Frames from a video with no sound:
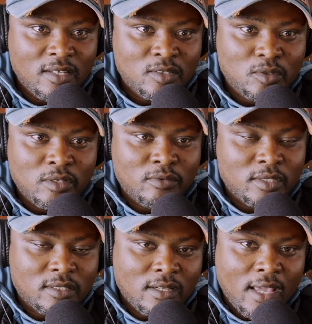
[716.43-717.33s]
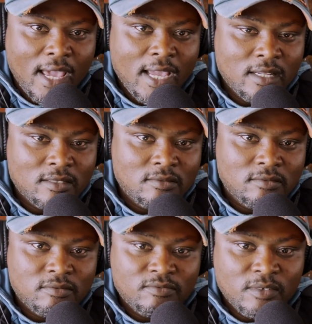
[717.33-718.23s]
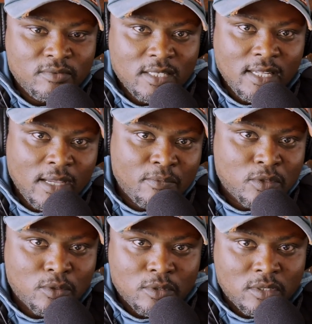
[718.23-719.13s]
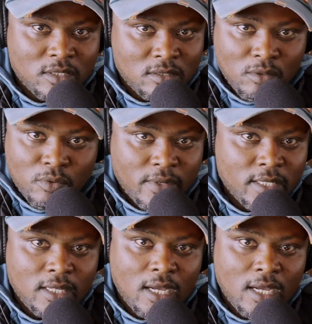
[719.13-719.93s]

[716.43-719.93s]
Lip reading: So you've got 15 episodes already